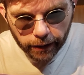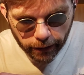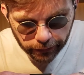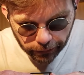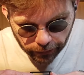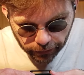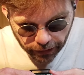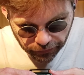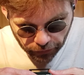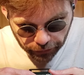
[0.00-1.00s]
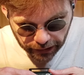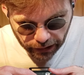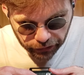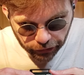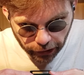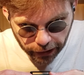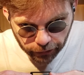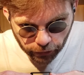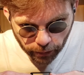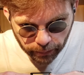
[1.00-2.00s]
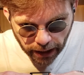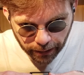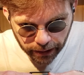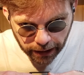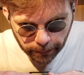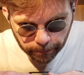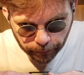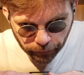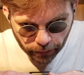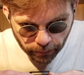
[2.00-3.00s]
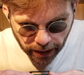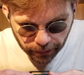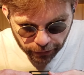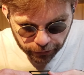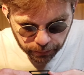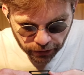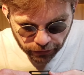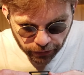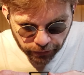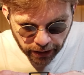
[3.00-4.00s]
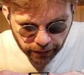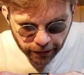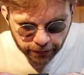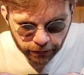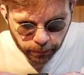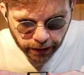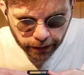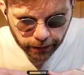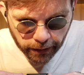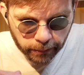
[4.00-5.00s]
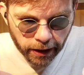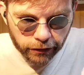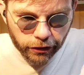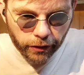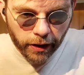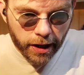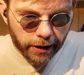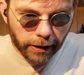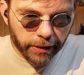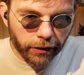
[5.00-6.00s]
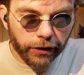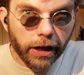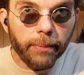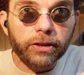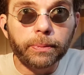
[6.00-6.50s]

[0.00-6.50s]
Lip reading: all these years. It feels a little slick, so maybe there's printing on that license plate. I'm not sure. Let me know in the comments